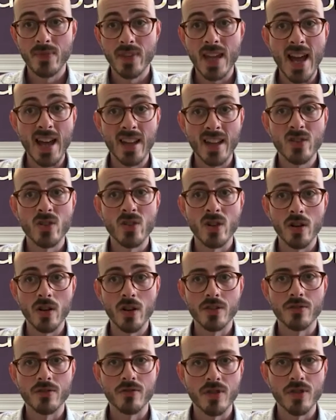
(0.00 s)
can
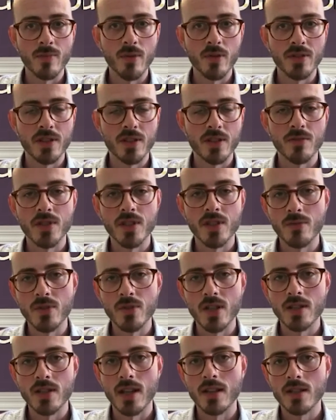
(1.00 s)
charge for responding to a
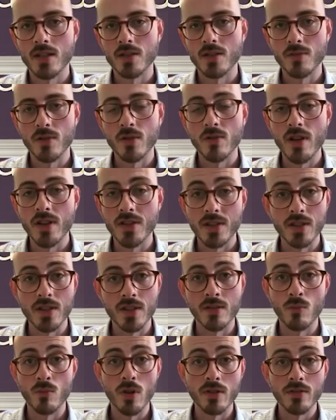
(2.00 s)
subject access request is
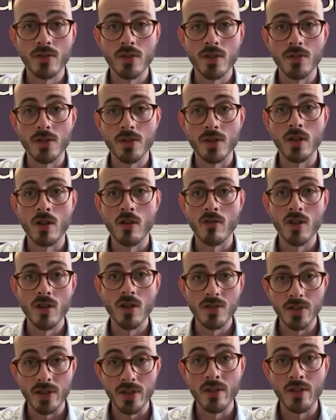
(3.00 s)
in one of two scenarios,